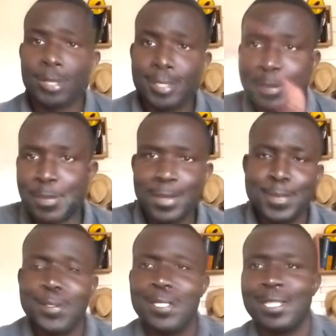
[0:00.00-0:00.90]
What's up,
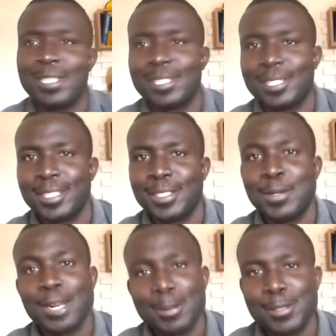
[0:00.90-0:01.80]
people?
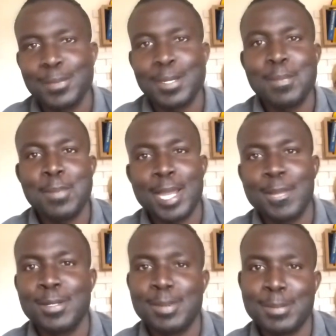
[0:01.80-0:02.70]
Welcome to my
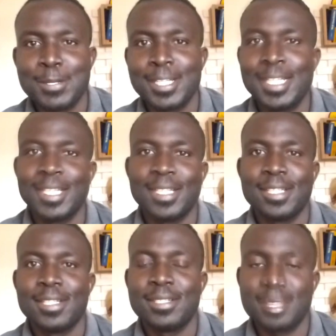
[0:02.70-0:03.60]
Bible memory
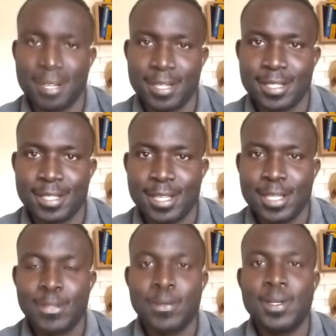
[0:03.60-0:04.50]
series.
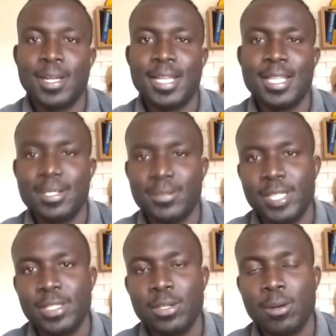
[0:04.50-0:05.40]
So in this
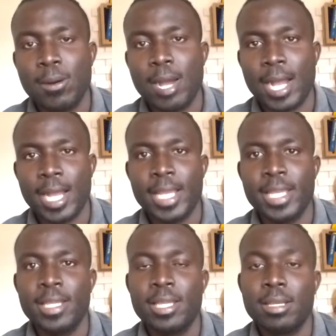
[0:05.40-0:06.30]
video
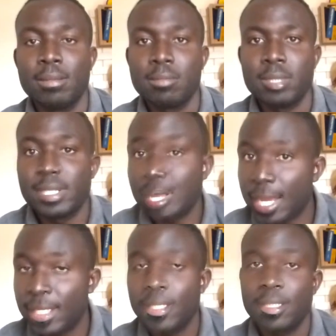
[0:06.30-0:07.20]
I
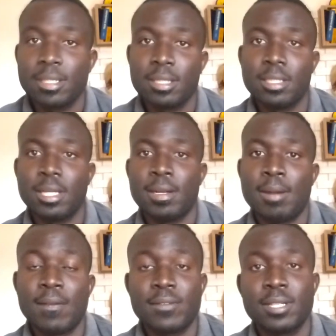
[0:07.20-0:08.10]
decided,
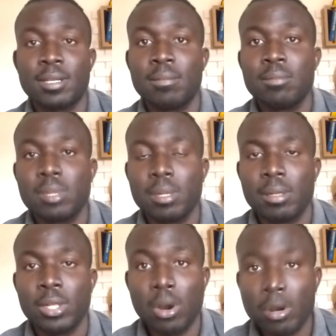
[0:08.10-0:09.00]
after
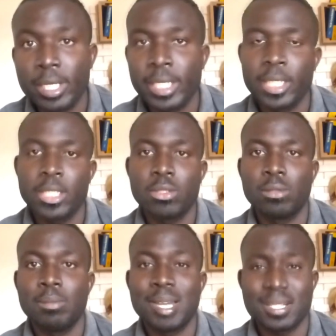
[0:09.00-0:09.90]
longing to
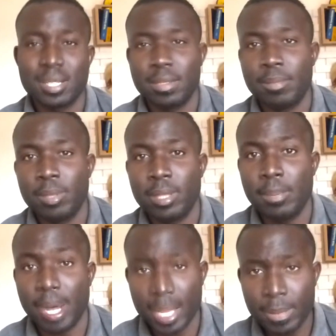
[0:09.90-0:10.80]
master the
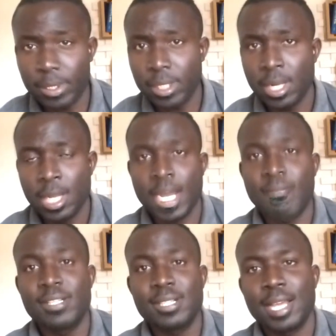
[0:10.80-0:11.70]
Bible, I've
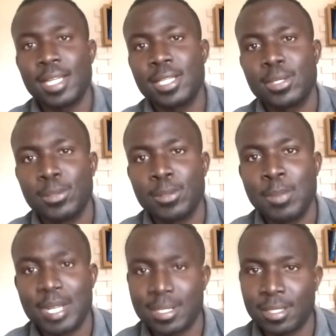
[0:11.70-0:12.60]
decided to
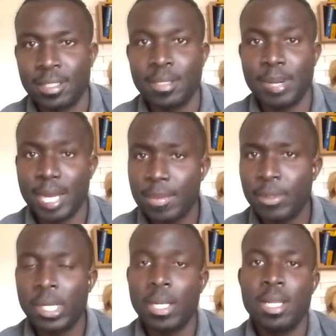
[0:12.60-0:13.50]
master the
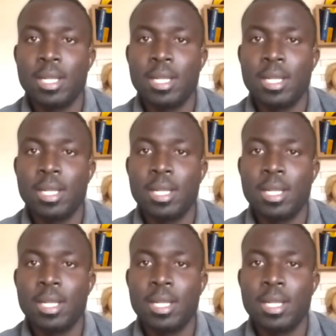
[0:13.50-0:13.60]
Bible